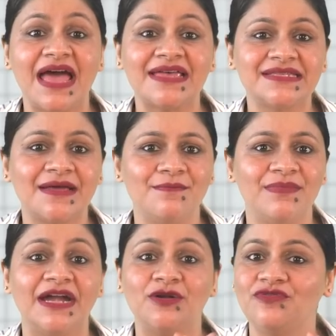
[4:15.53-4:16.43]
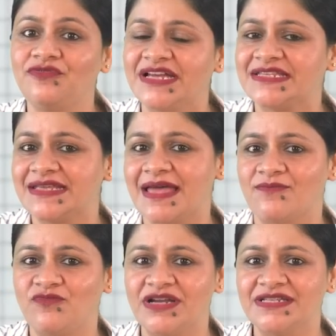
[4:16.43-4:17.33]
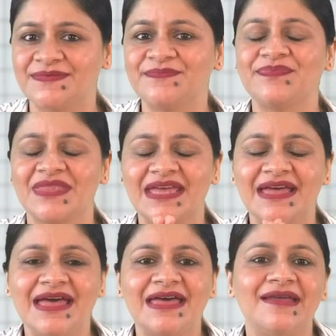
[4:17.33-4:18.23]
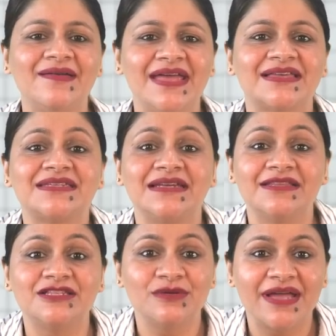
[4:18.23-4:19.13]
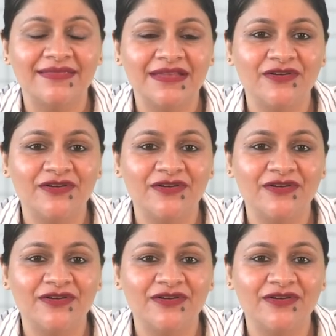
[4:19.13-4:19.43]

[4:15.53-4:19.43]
as compared to Flexi Cap funds. Now next, let's look at their